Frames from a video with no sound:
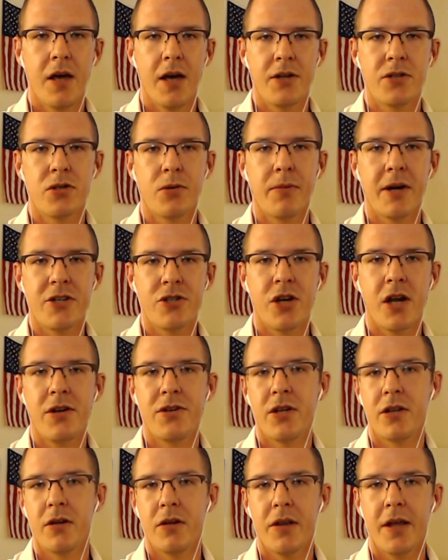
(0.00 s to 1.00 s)
And so by
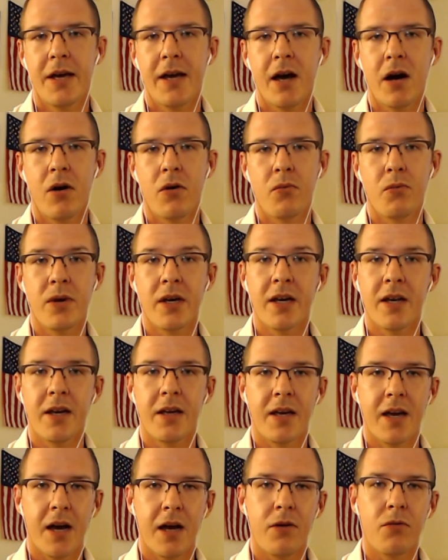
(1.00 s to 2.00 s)
changing the layout, we can
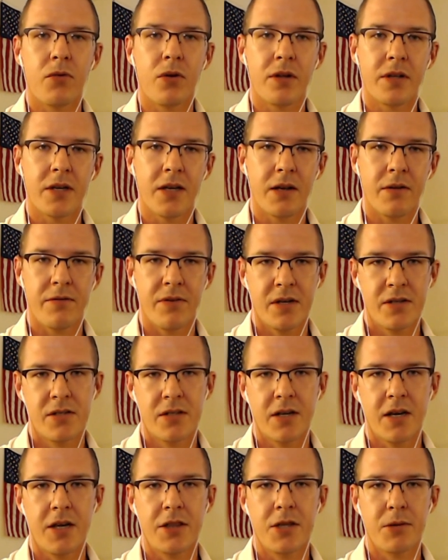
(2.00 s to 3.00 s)
again really
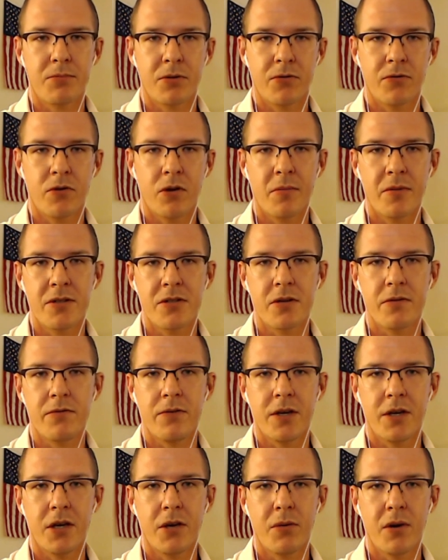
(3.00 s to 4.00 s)
investigate the performance of
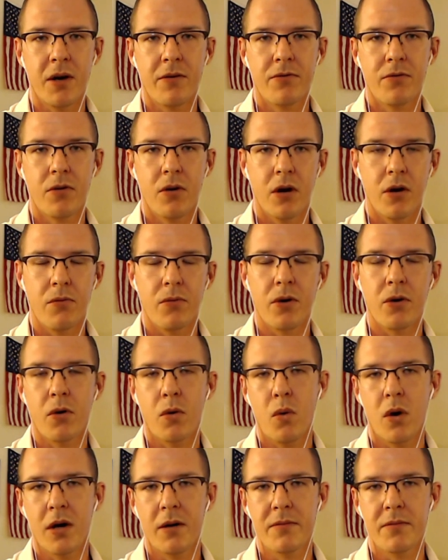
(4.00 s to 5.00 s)
VQF on real
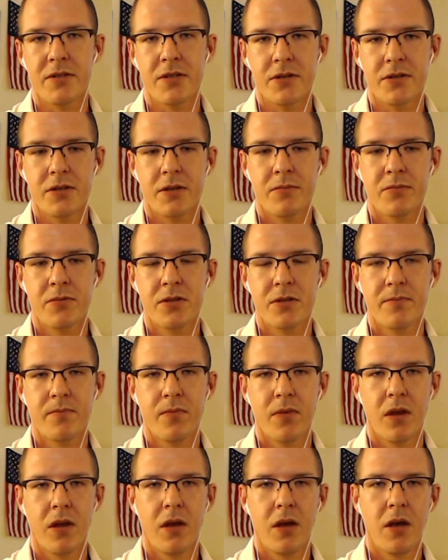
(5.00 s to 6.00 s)
quantum systems.
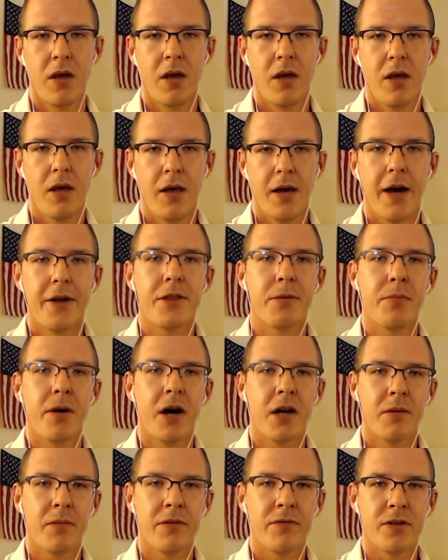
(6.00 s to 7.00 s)
At the
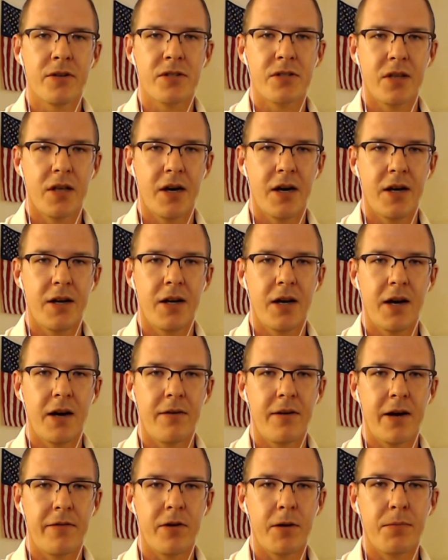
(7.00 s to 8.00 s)
bottom of this slide,
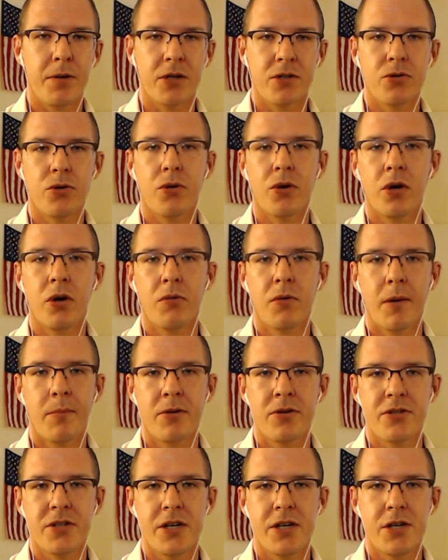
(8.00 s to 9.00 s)
I have a pictorial
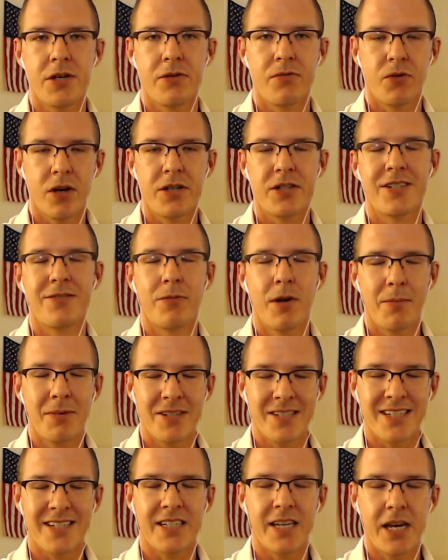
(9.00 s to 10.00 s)

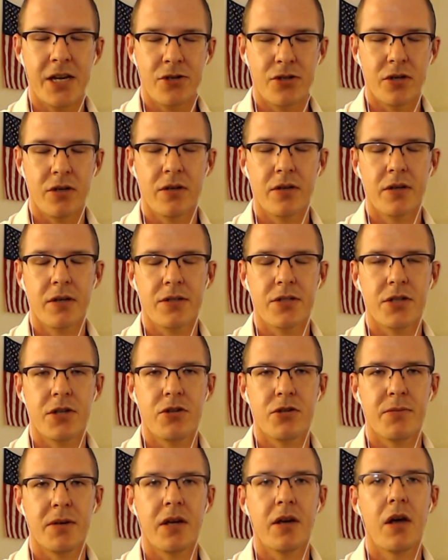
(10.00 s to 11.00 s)
representation,
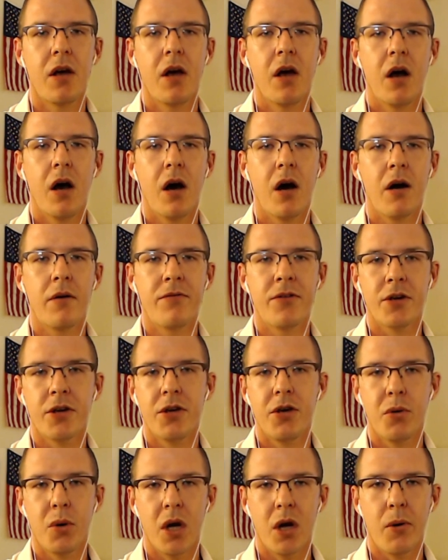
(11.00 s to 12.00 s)
of the
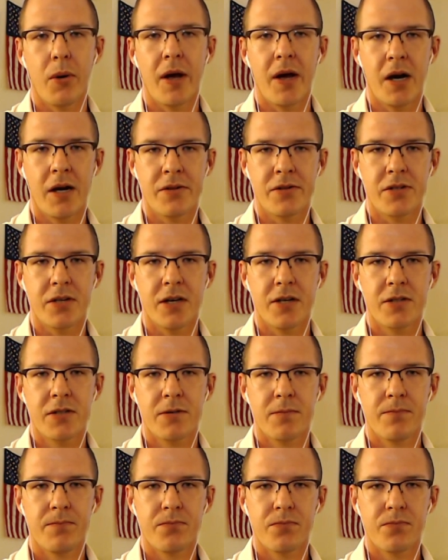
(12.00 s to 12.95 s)
QAOA ansatz.